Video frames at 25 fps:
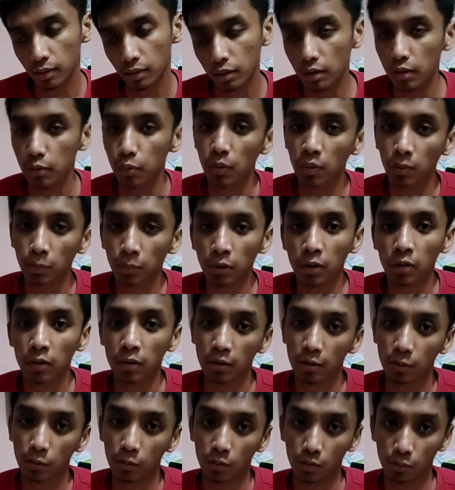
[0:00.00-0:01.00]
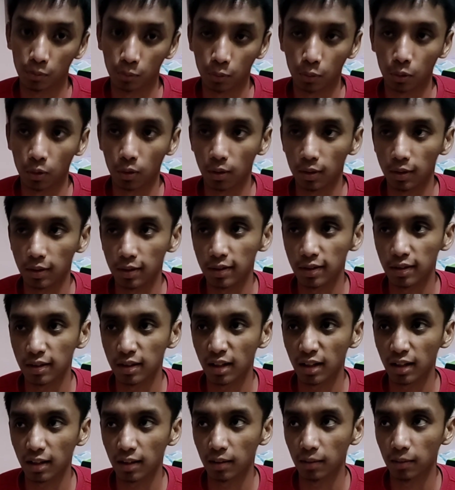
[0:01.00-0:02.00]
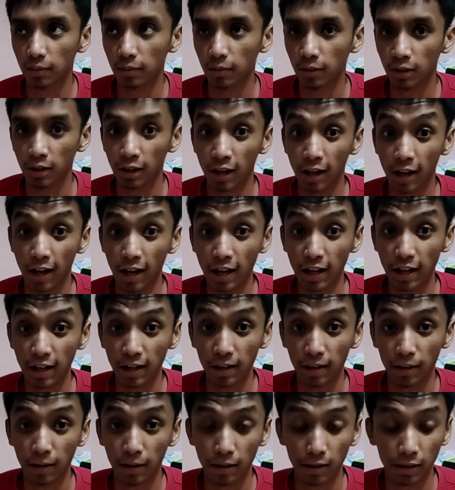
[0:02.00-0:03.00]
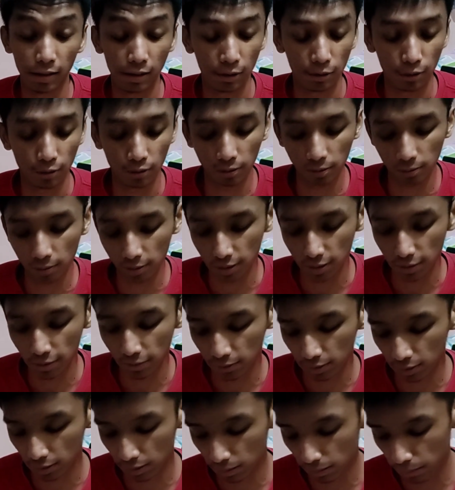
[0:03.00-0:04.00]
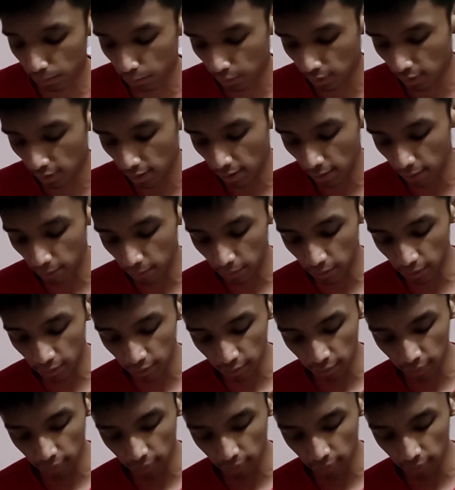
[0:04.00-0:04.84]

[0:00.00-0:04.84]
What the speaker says: it's 1.3 over 4. It's not very high at all, even in milliampere